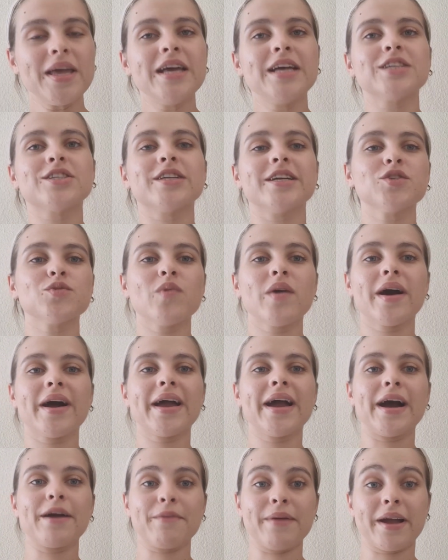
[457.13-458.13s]
So that's why
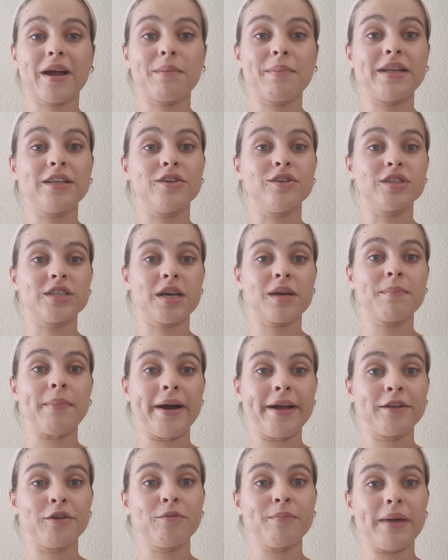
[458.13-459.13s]
I recommend using
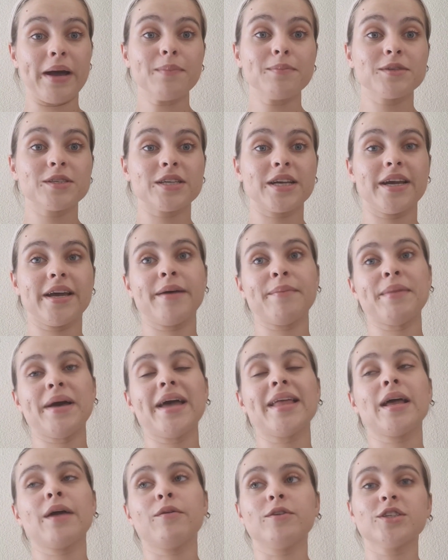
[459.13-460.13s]
Baidu Maps, and
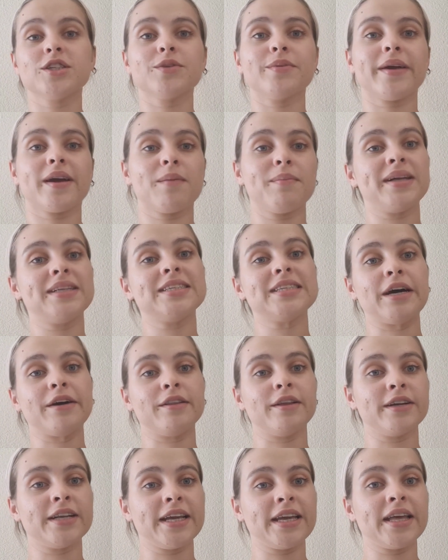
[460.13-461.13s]
I also recommend
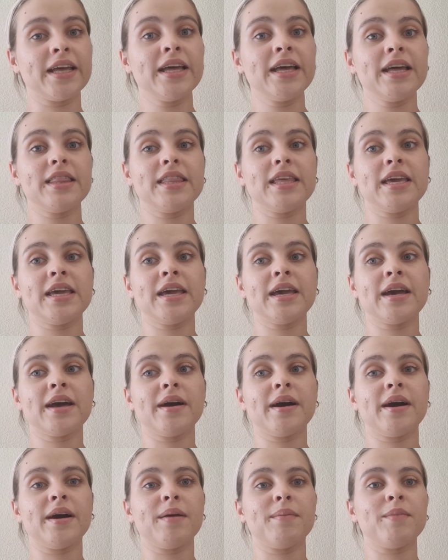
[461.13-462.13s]
downloading the
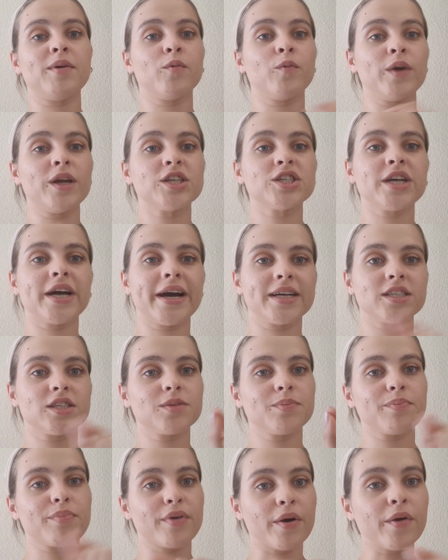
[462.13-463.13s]

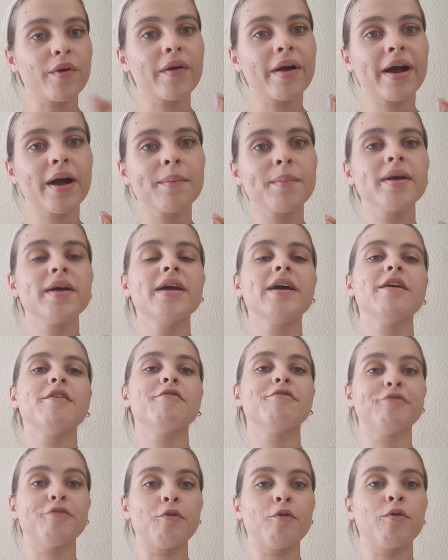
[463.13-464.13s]
Wechat program
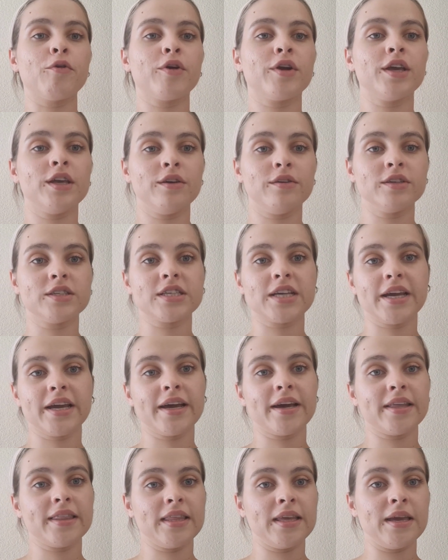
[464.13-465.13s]
for using
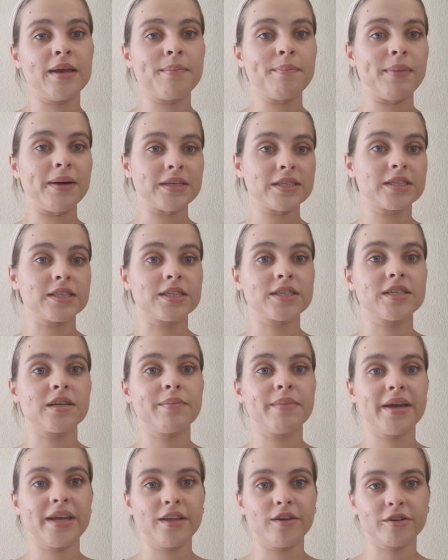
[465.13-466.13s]
the bus system
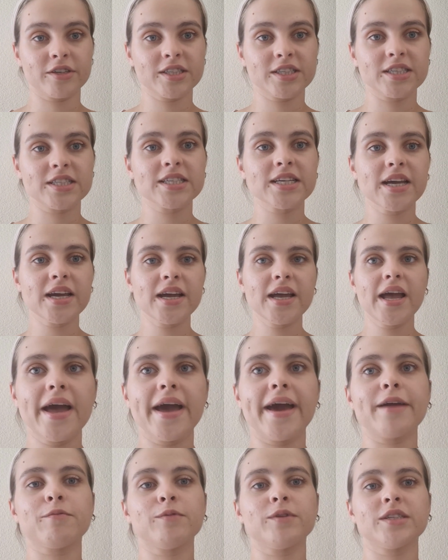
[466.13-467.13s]
in your city.
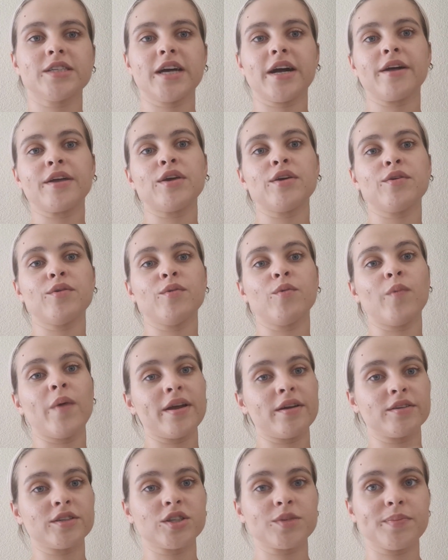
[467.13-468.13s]
It will tell you where
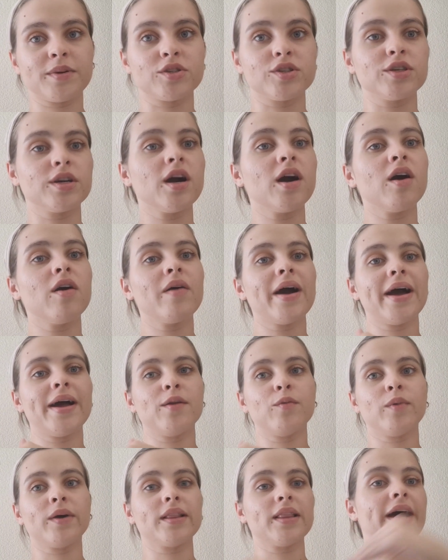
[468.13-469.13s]
you're supposed to go
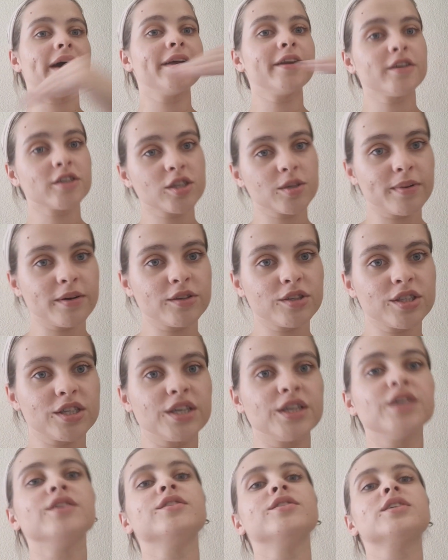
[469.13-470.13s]
and what line you're supposed to
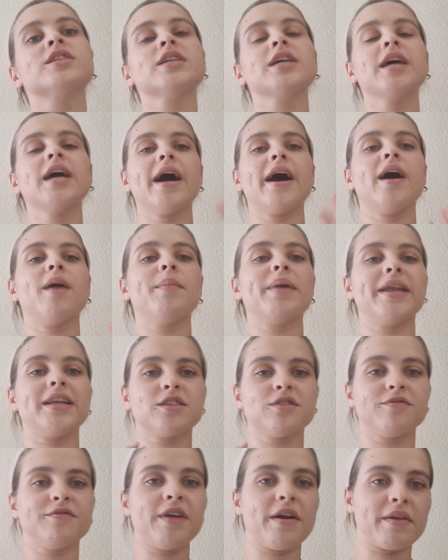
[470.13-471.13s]
use, and
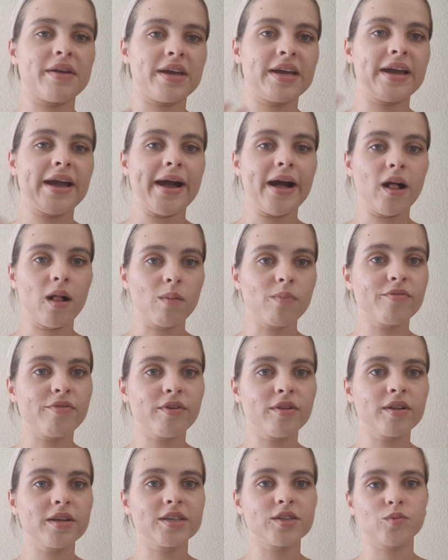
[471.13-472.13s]
it's very
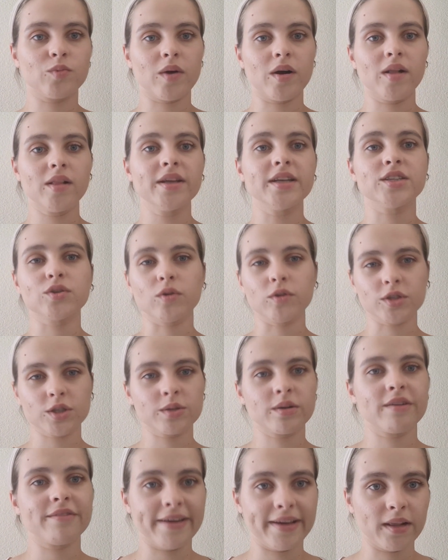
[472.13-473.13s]
helpful as well. It's also
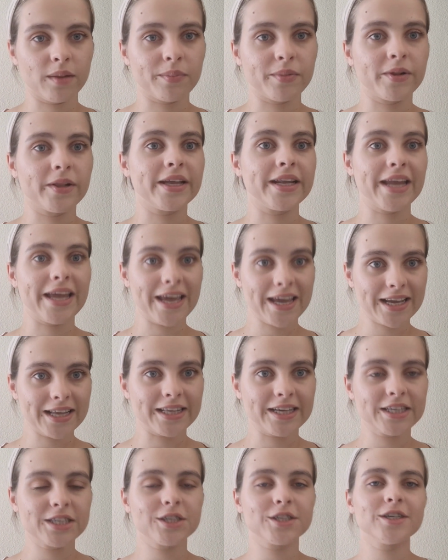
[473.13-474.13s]
available in
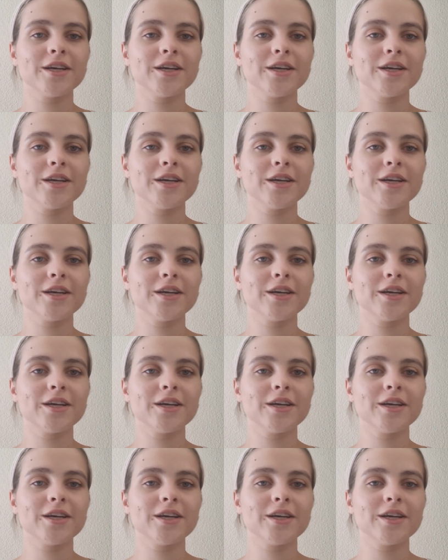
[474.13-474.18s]
English.